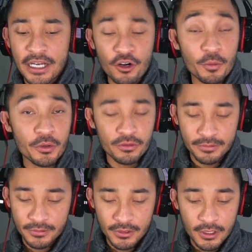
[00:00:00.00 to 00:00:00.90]

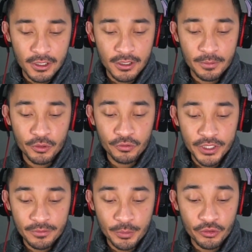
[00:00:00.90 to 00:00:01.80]
Carol
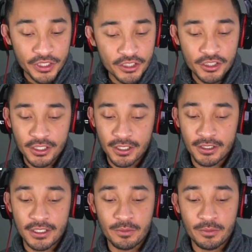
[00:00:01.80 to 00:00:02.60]
Parisian.